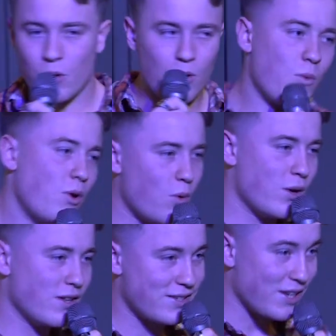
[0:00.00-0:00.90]
oh,
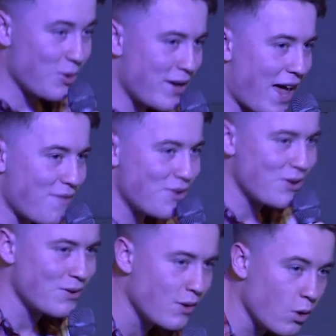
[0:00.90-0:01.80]
whoa, see you in
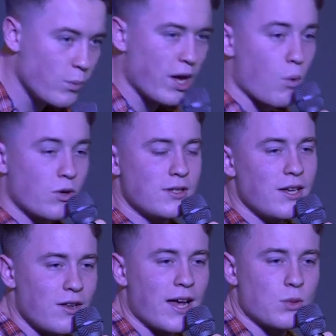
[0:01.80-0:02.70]
heaven. We go, we'll
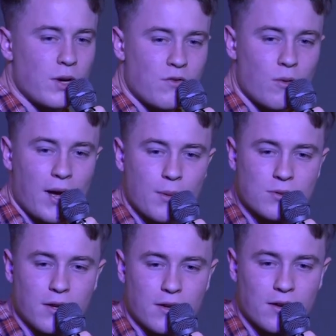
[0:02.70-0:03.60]
see you next week for a
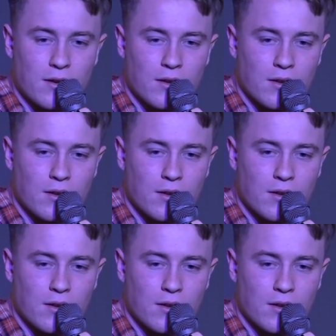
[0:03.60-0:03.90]
Bible study.